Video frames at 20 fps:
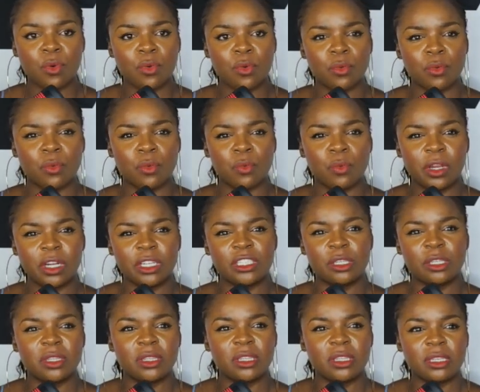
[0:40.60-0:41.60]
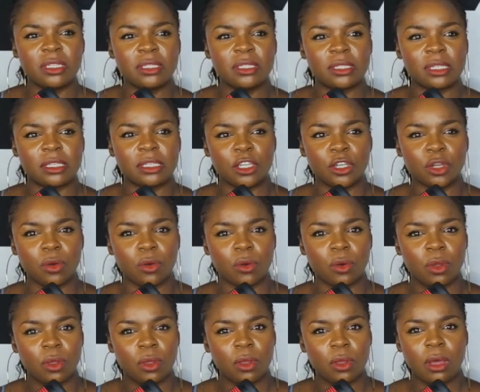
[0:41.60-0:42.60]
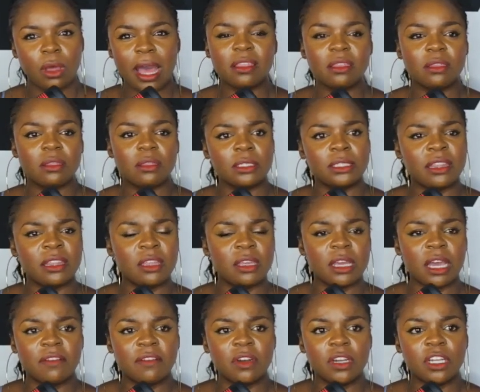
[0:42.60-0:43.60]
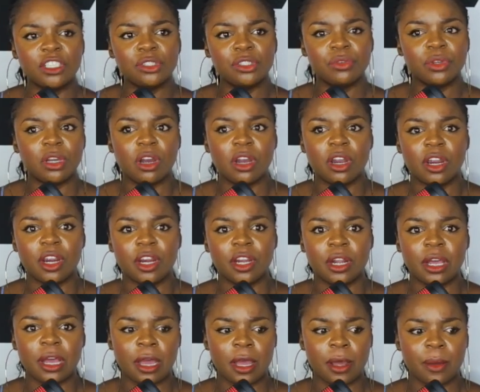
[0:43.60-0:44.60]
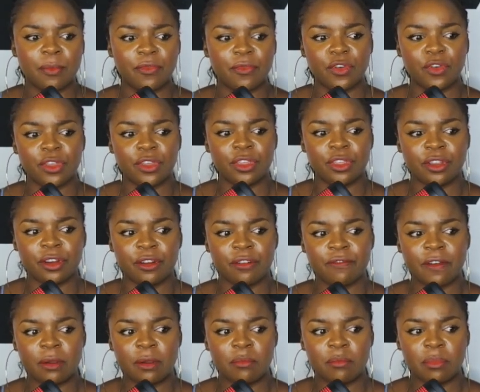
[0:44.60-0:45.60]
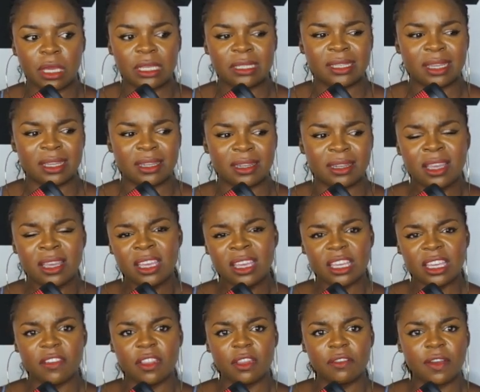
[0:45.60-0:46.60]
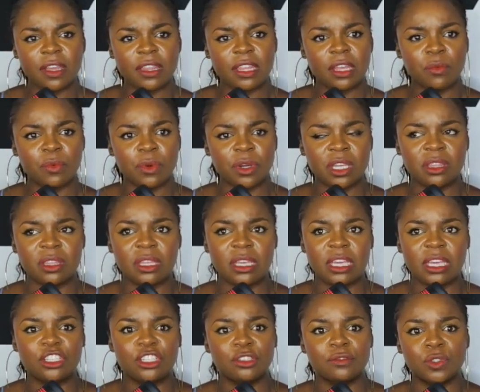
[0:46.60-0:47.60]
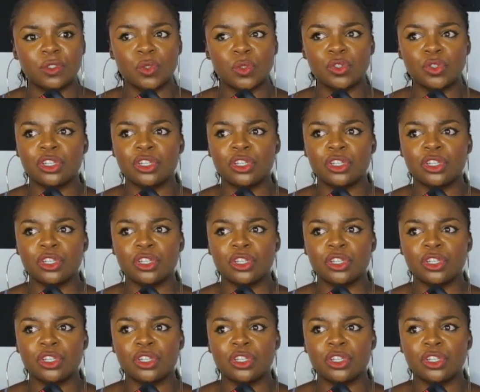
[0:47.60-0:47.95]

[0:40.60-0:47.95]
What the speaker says: Where some of these, athletes, I think, have little regard for their fan base, and given the fact that we're in the age of social